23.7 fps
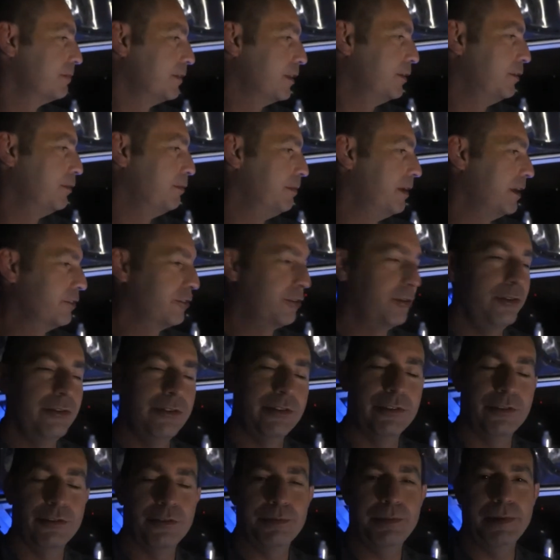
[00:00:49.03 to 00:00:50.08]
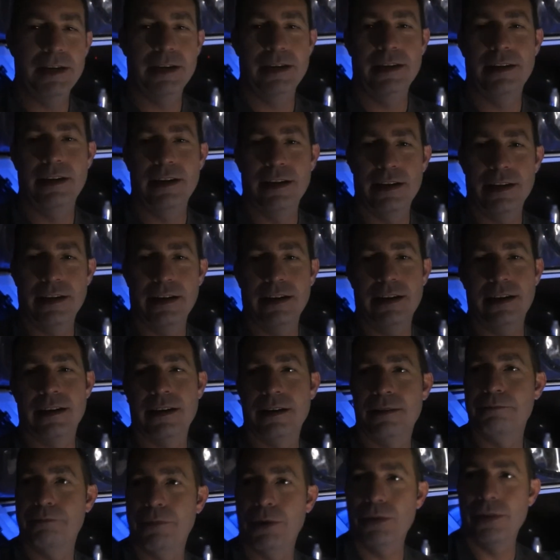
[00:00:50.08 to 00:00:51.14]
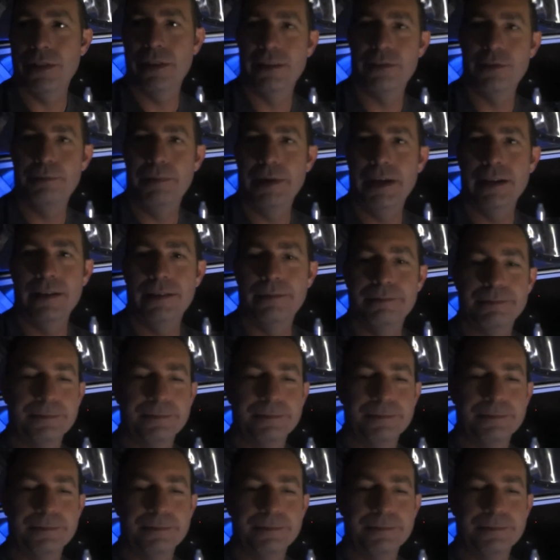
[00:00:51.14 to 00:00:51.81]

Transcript: Your best cruising speed in a uh, boat this big